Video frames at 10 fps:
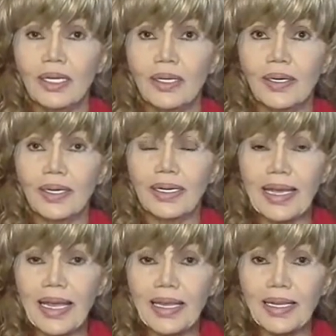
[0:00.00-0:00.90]

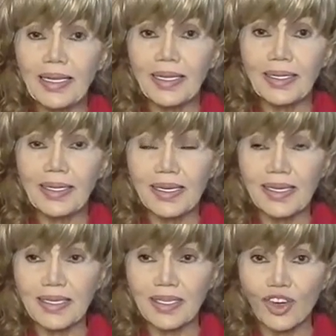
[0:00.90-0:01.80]
again,
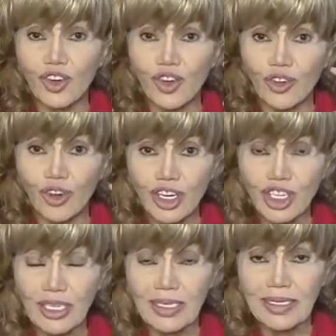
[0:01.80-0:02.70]
this
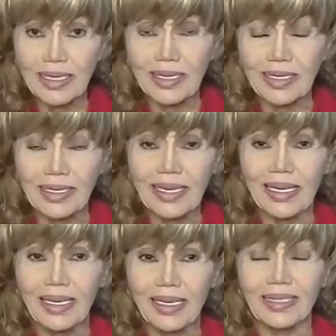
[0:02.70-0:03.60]
crushing technique,
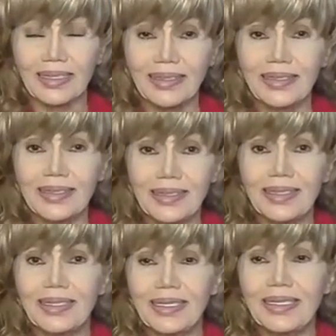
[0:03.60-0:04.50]

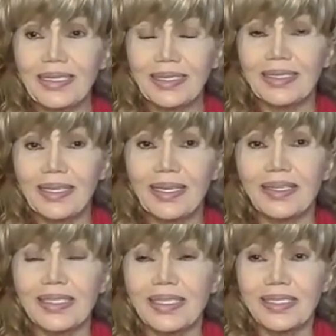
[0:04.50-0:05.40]
the
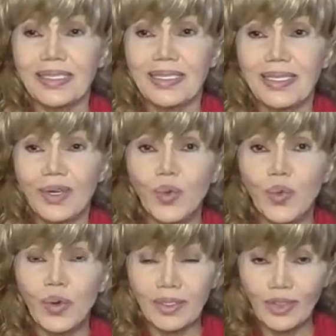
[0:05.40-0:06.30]
cult
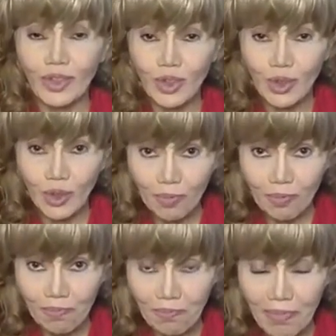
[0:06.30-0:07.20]
will
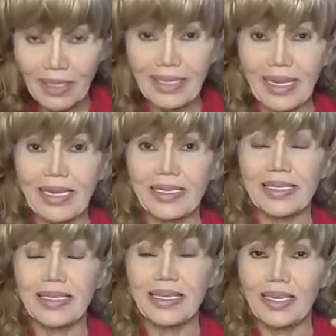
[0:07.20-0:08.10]

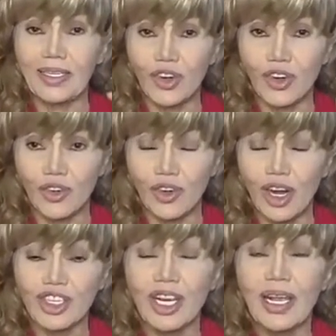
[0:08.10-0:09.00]
humiliate and
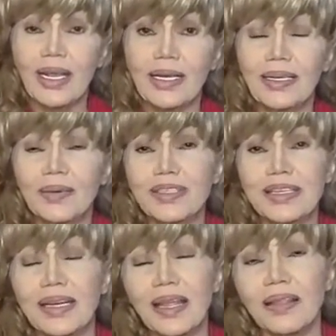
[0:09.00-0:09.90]
crush. There was
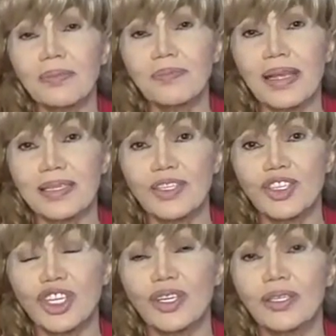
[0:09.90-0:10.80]
another
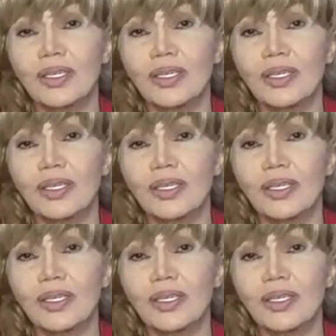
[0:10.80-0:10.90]
messenger